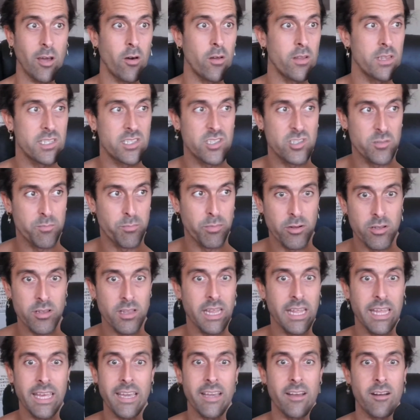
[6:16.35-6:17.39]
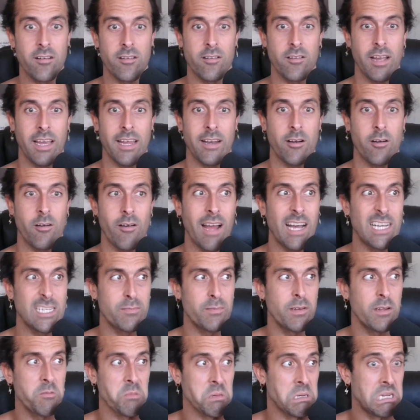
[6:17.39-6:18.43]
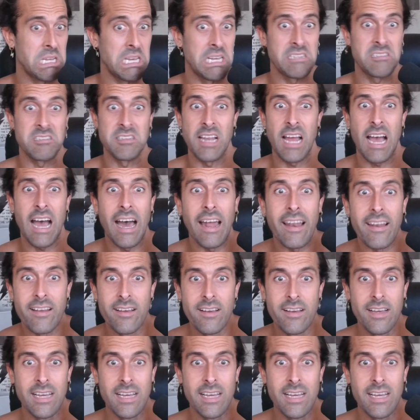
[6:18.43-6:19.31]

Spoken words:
oh, this is bullying and harassment when it's not.